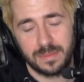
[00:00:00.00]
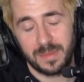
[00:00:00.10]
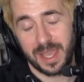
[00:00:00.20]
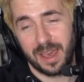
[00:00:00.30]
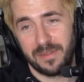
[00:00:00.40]

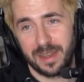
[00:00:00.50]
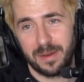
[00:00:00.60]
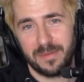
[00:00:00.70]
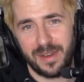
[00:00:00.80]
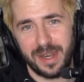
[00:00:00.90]
Yeah, I think
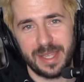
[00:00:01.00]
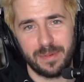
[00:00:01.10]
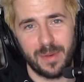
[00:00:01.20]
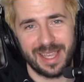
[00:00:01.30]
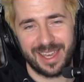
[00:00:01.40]
a fairly
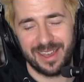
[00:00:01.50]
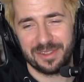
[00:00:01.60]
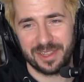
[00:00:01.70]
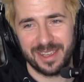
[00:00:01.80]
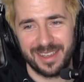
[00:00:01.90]
diplomatic
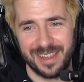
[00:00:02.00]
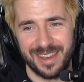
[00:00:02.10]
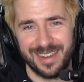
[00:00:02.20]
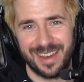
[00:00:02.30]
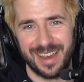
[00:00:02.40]
answer, you know,
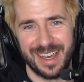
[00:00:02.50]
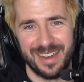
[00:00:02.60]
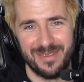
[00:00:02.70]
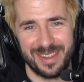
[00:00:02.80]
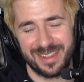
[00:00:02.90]
uh,
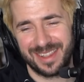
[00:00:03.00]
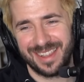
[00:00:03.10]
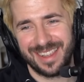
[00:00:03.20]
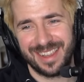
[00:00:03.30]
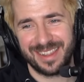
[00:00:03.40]
which is
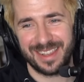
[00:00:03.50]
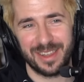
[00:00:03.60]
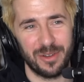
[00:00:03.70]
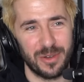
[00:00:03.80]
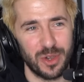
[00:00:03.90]

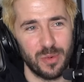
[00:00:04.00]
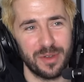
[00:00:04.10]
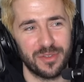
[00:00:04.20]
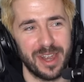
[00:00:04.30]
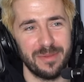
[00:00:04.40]
you're, you're,
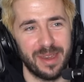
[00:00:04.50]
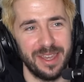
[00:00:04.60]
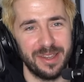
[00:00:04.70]
well trained, mate.